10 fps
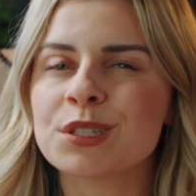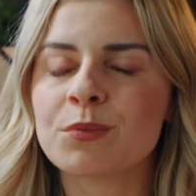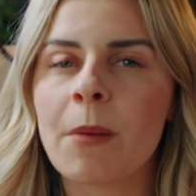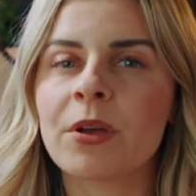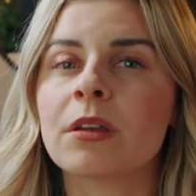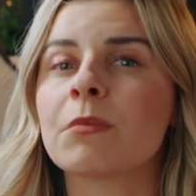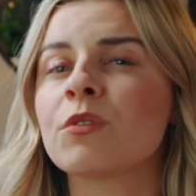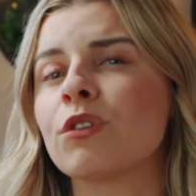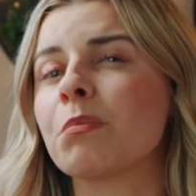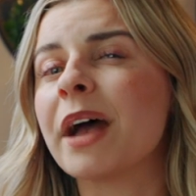is probably going to
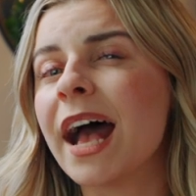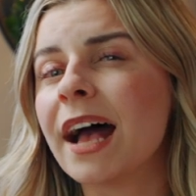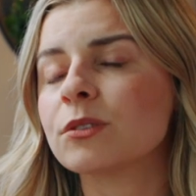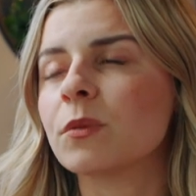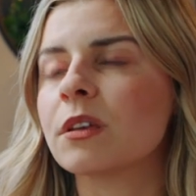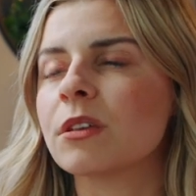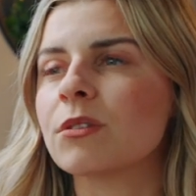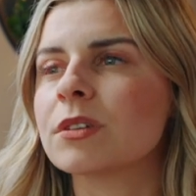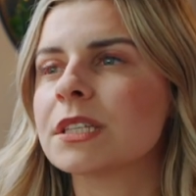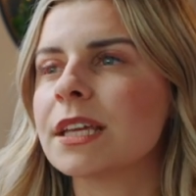move you past what a
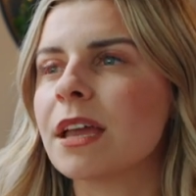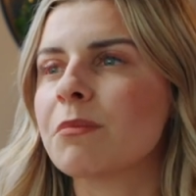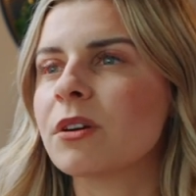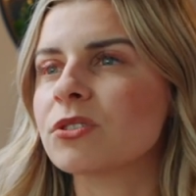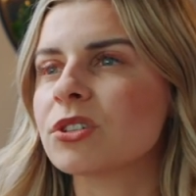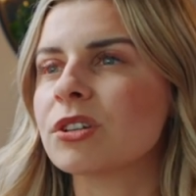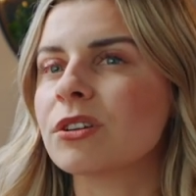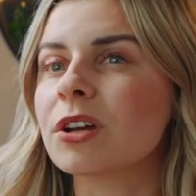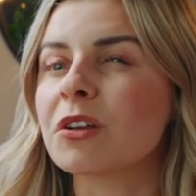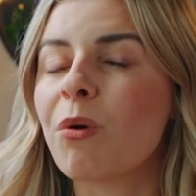USDA
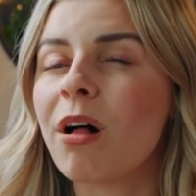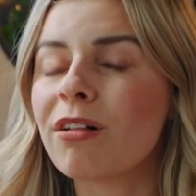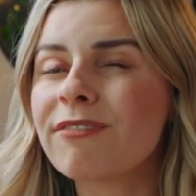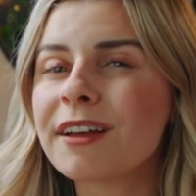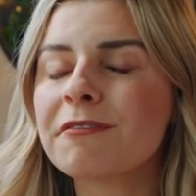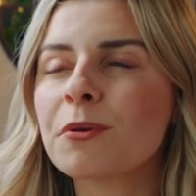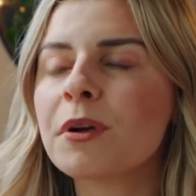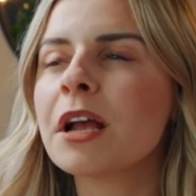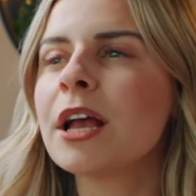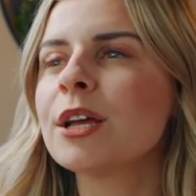purchaser could qualify
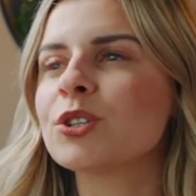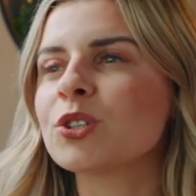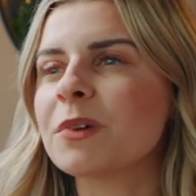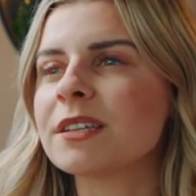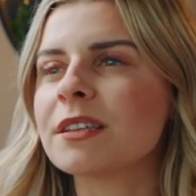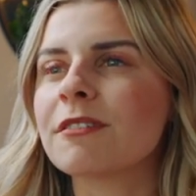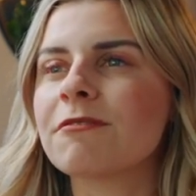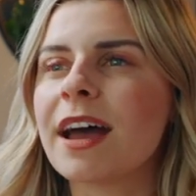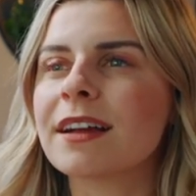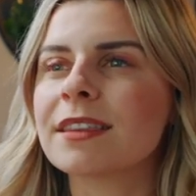for, just based on the
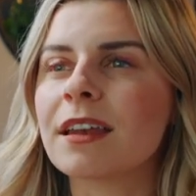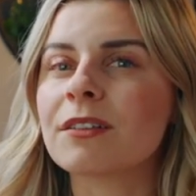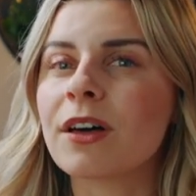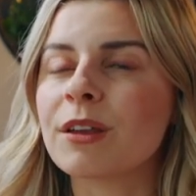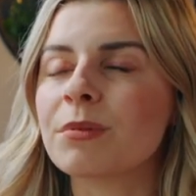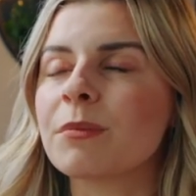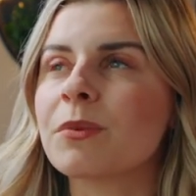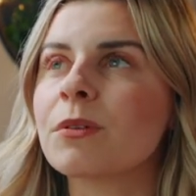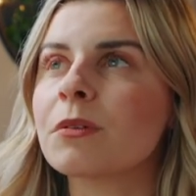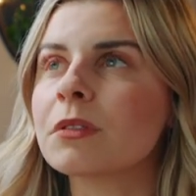fact that a lot of
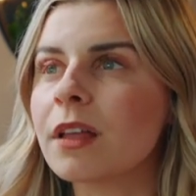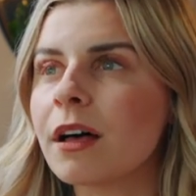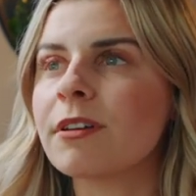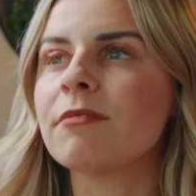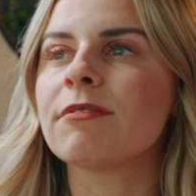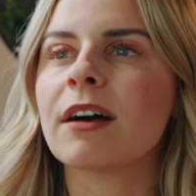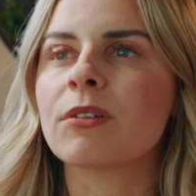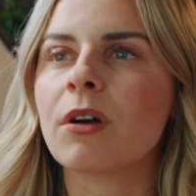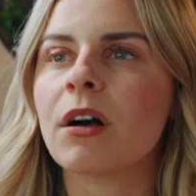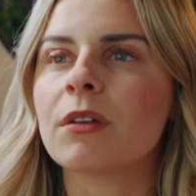people love and
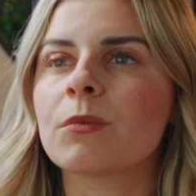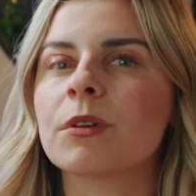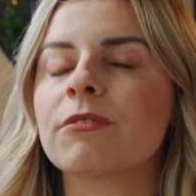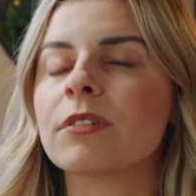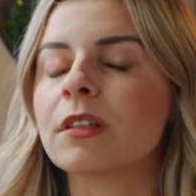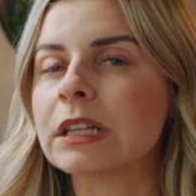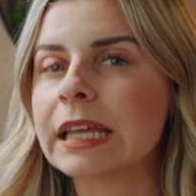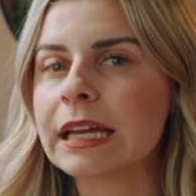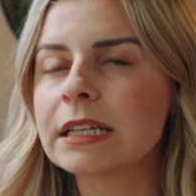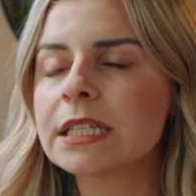value Cottonwood for the
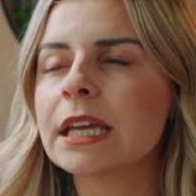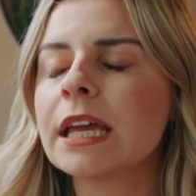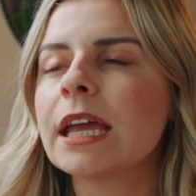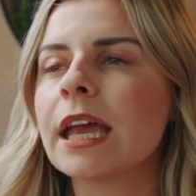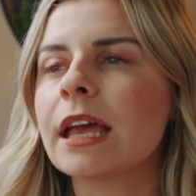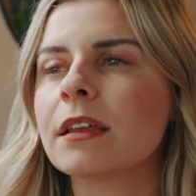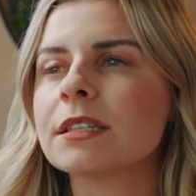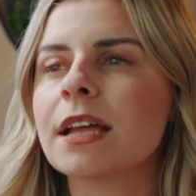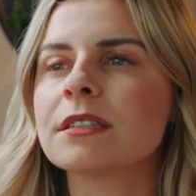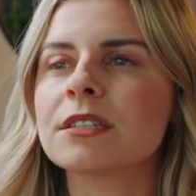land, and
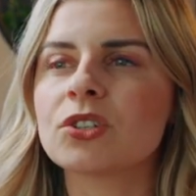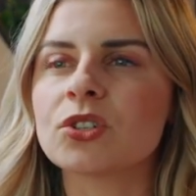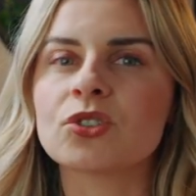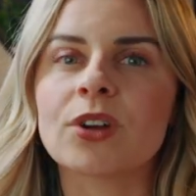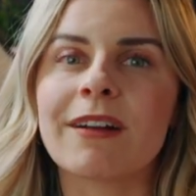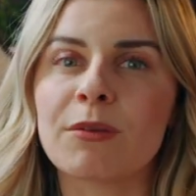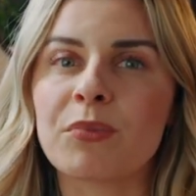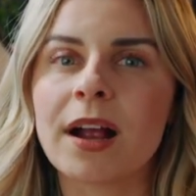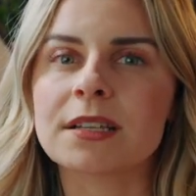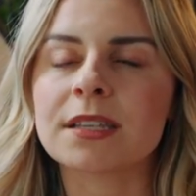it tends to just drive the
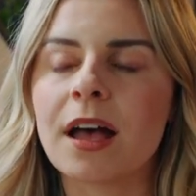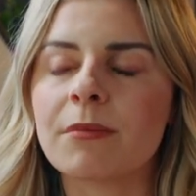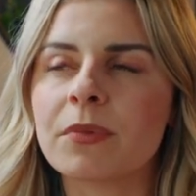price up.